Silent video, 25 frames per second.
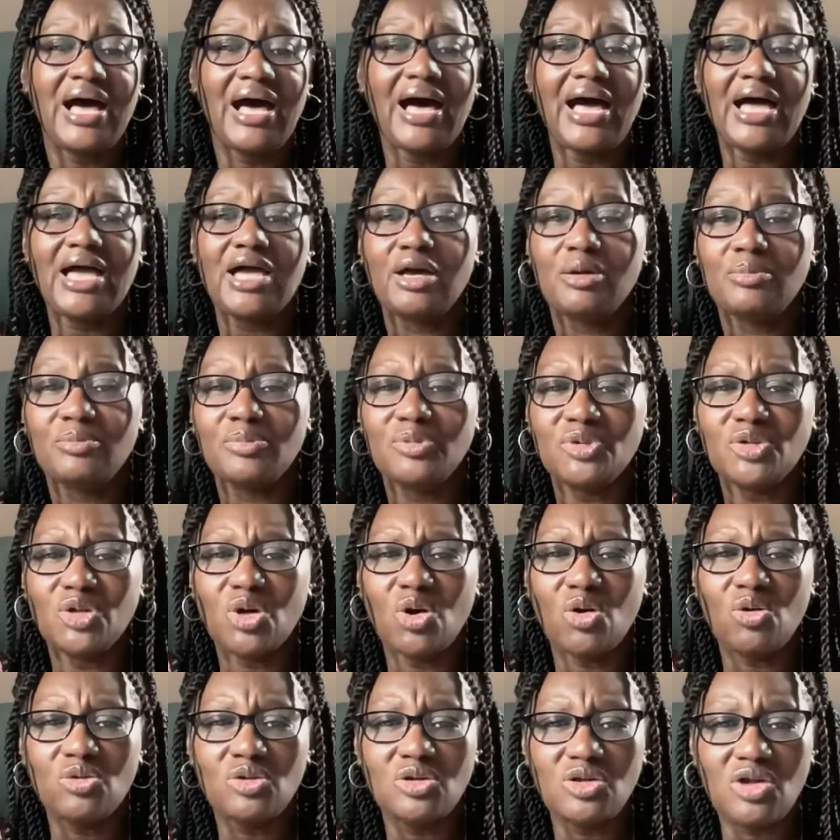I am
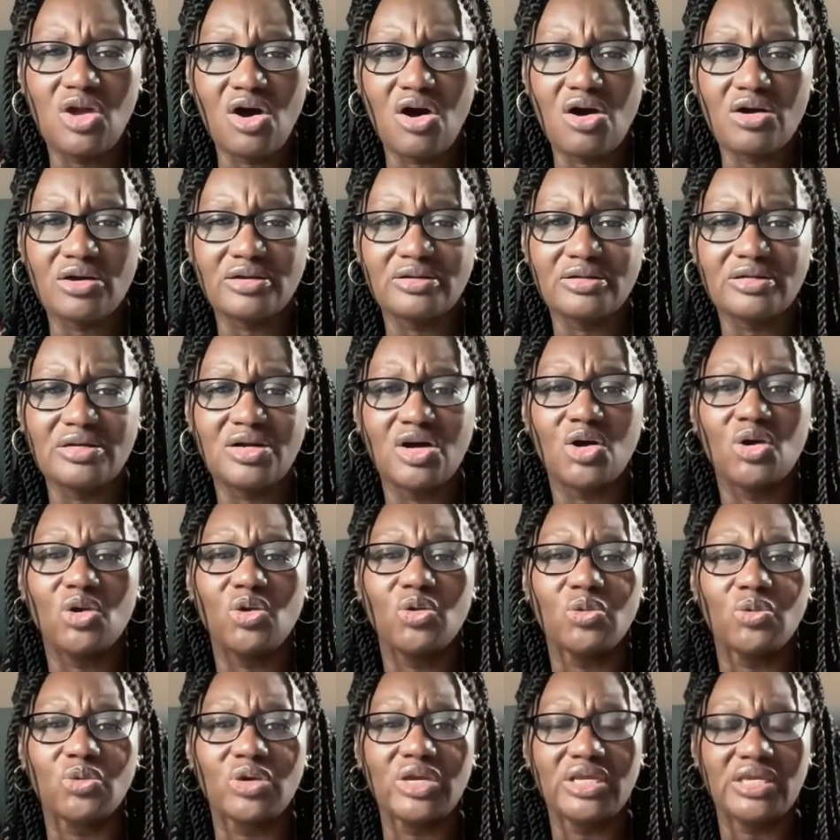no longer
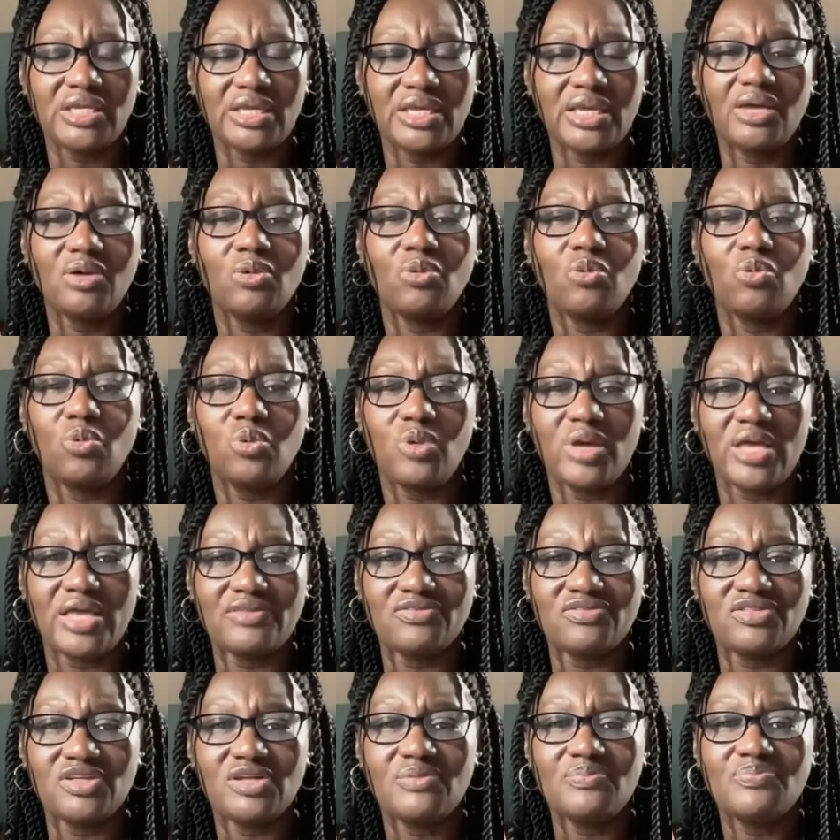agreeing
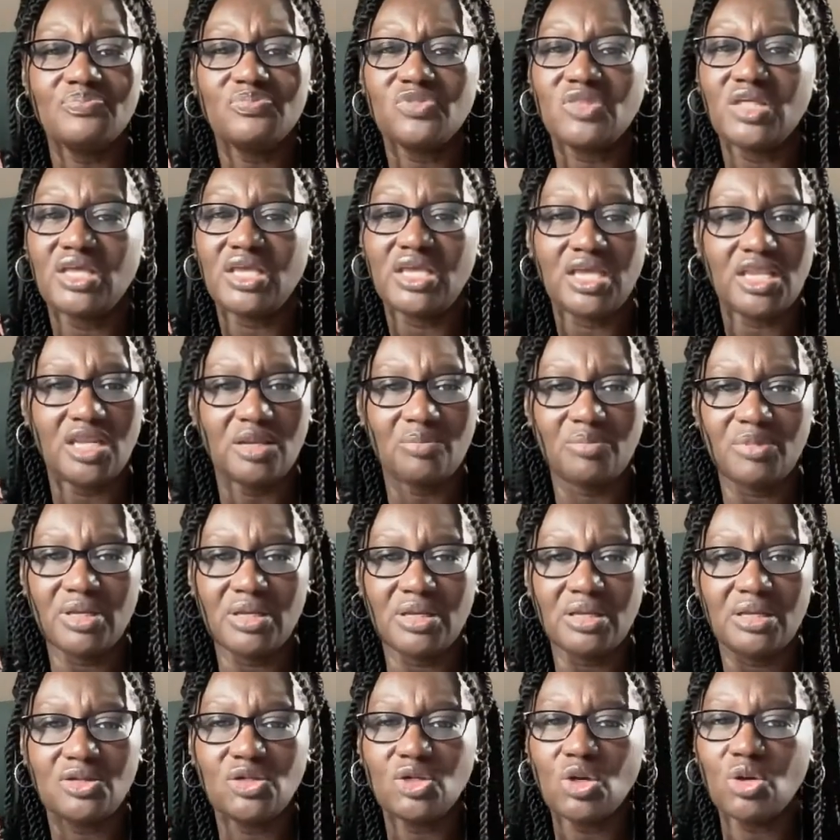with the
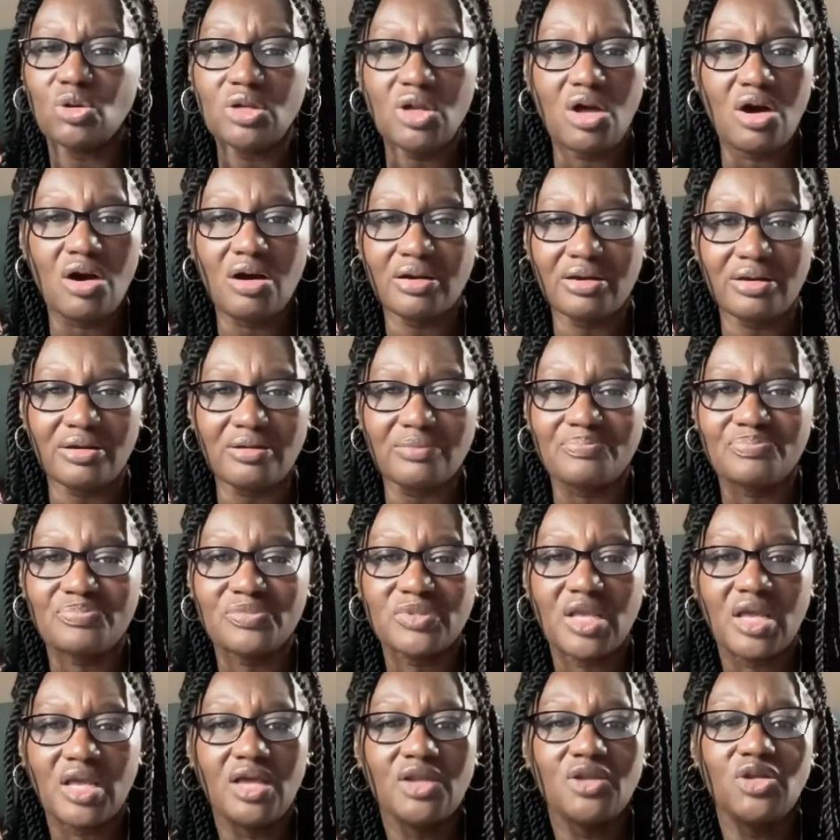enemy, no longer,
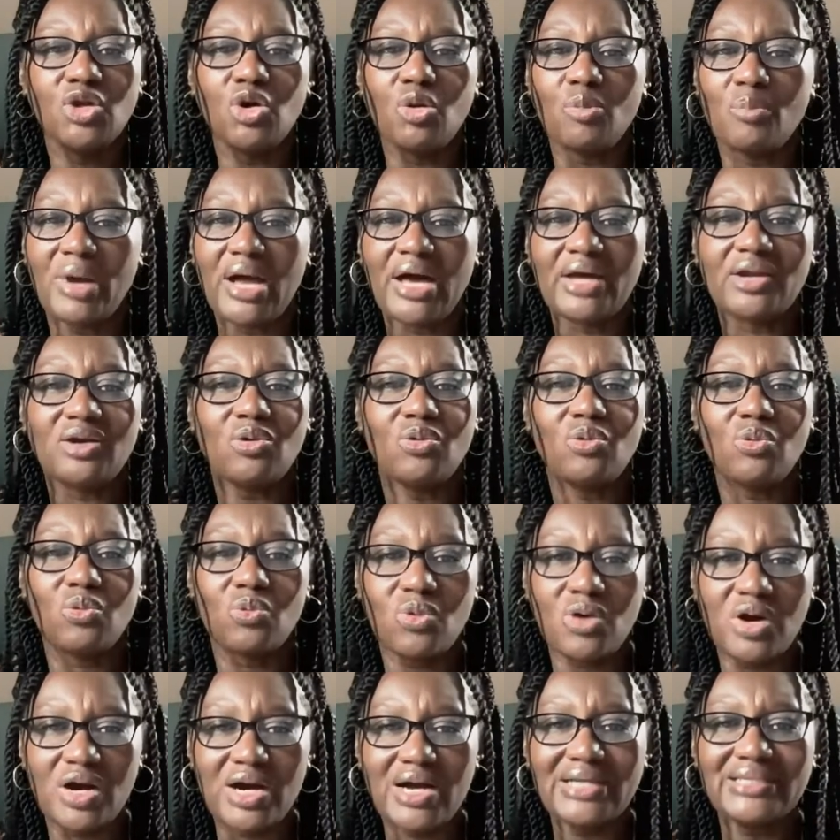no matter
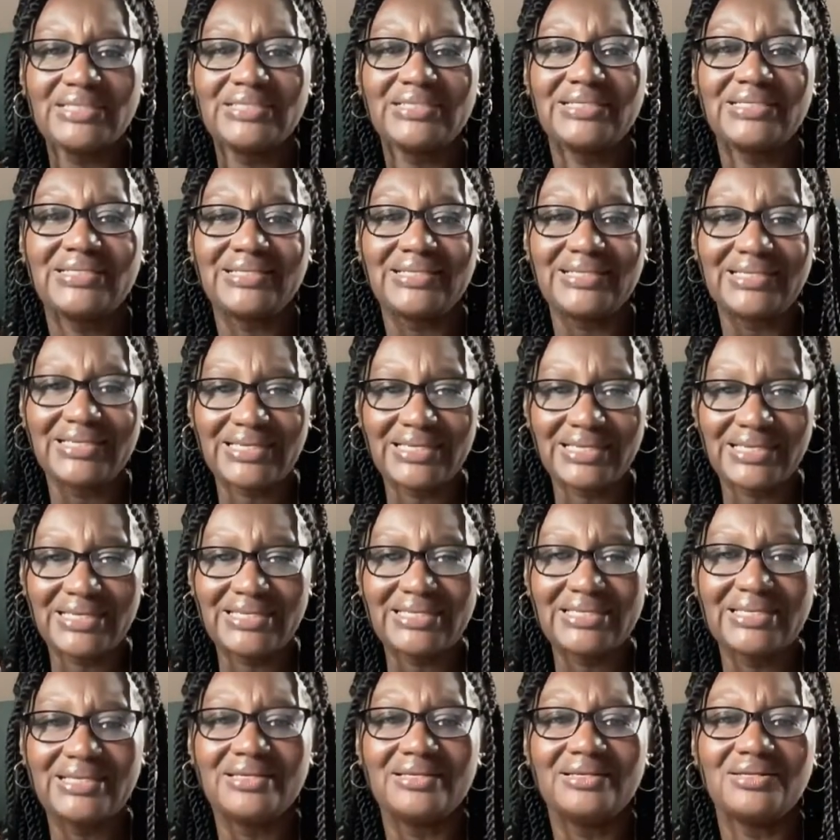what
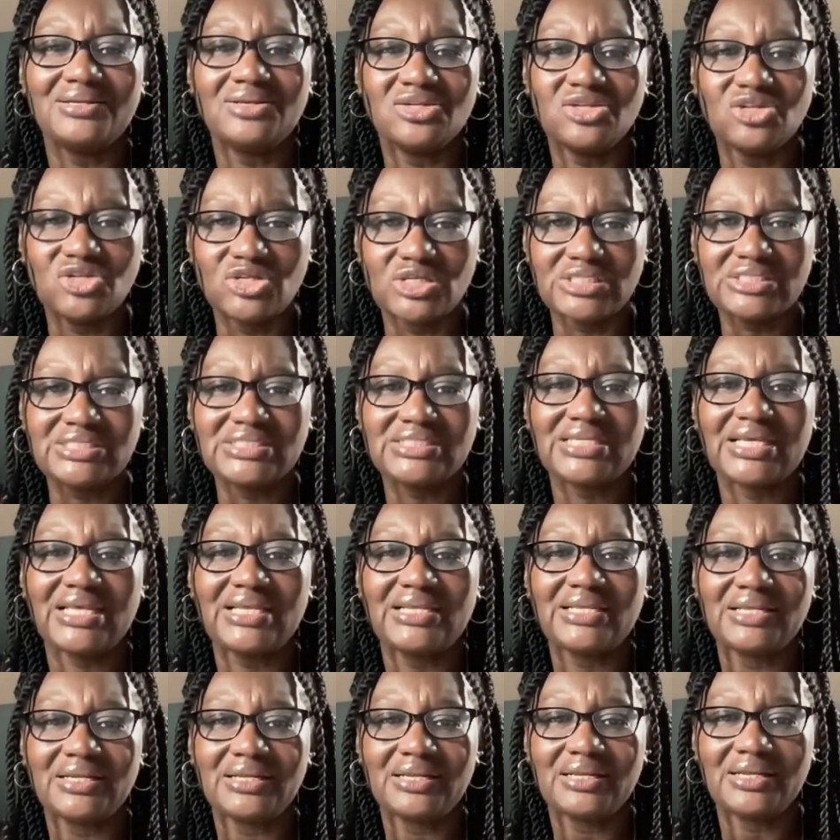it looks
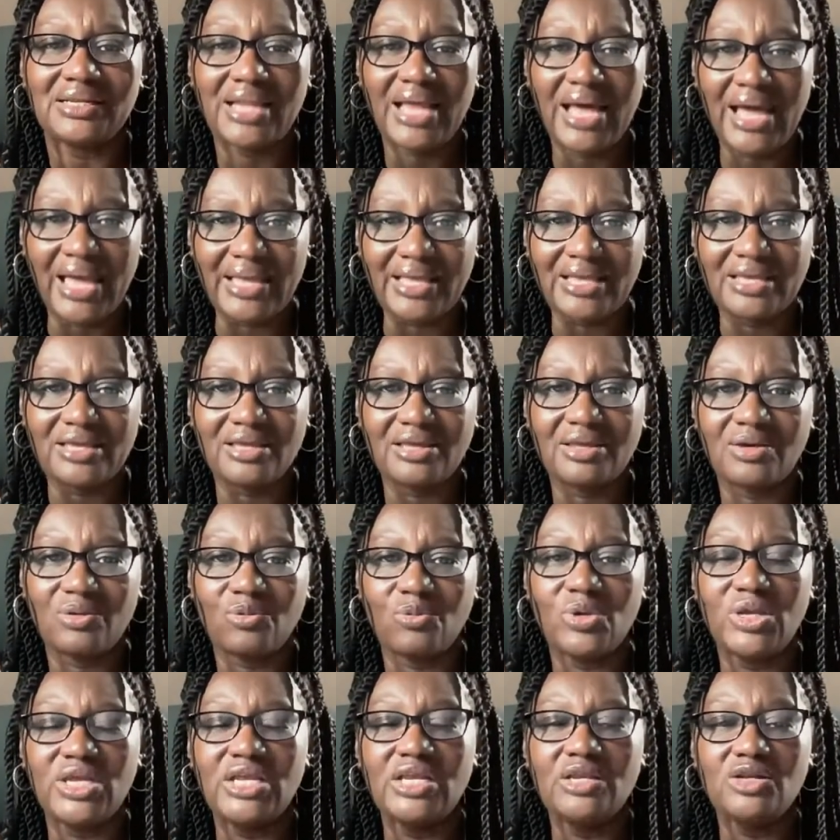like.
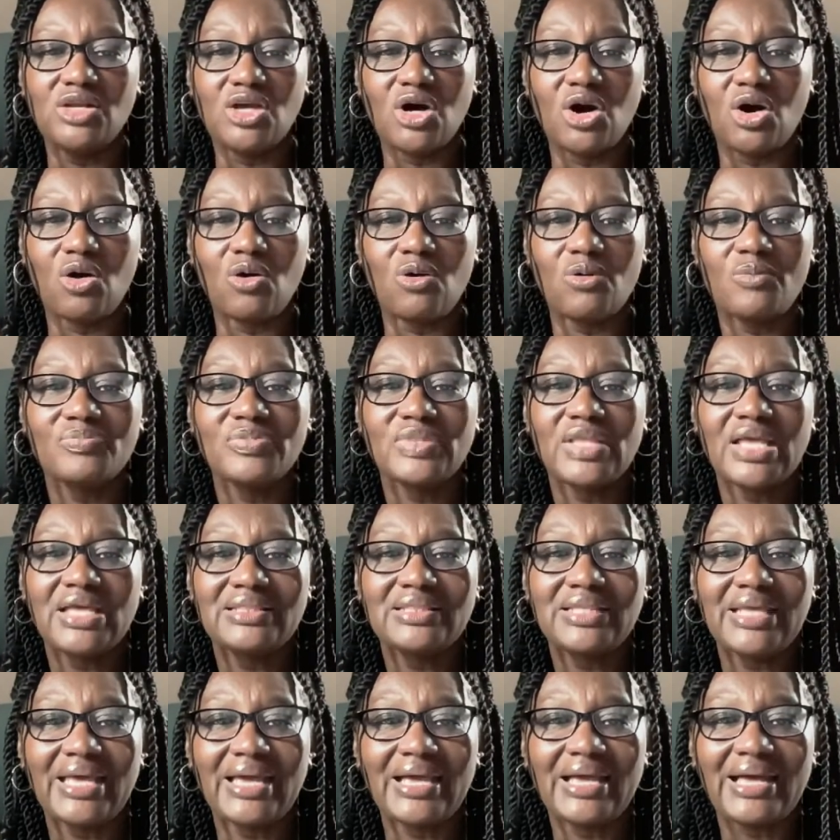We know
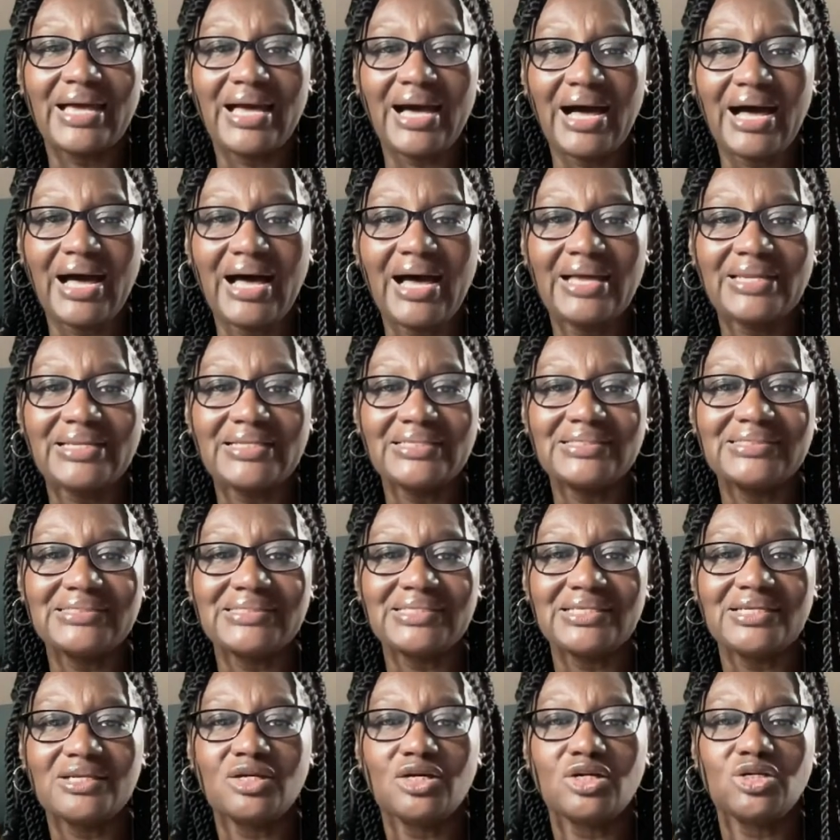that God
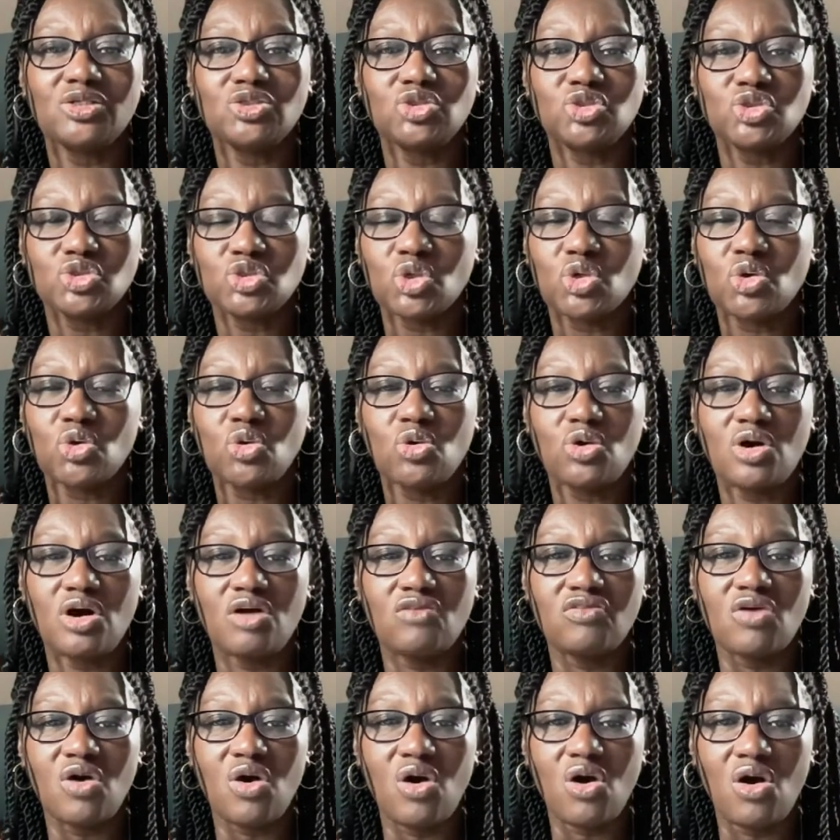is in control
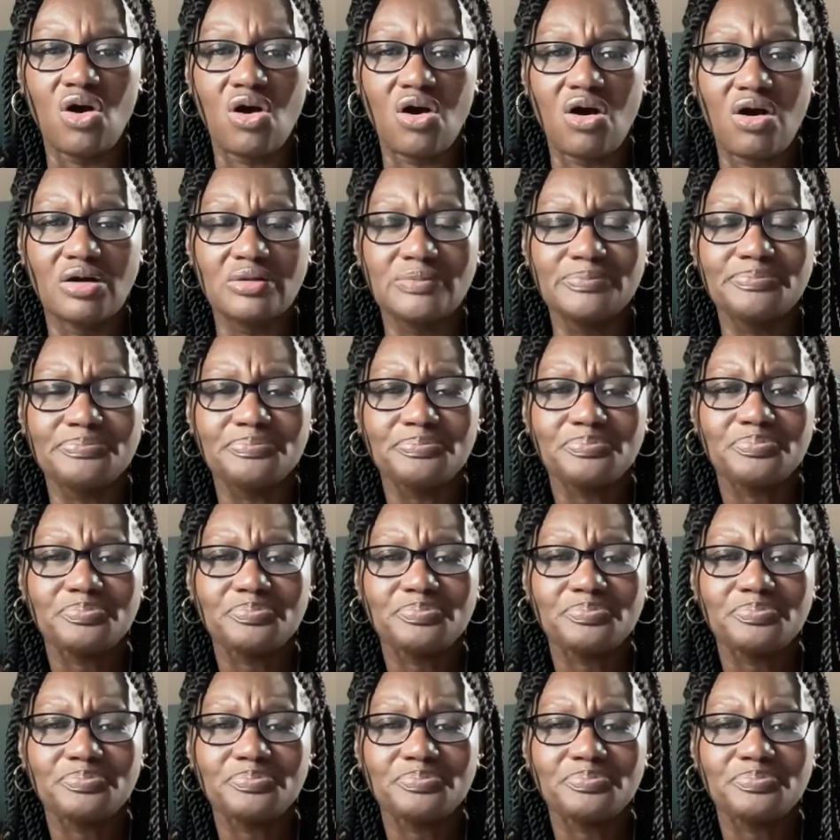of all.